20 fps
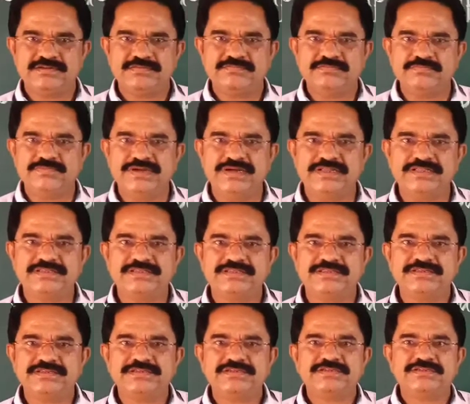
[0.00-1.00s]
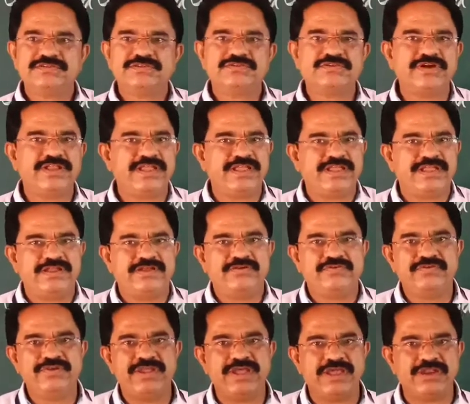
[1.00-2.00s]
But today
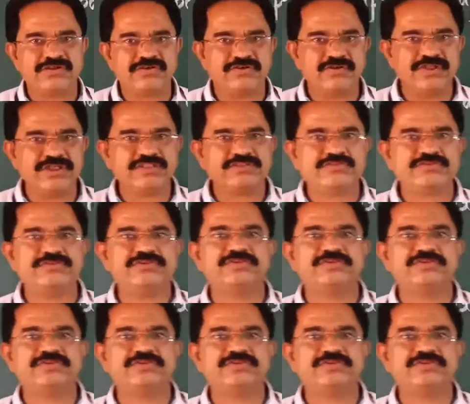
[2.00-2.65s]
we are going to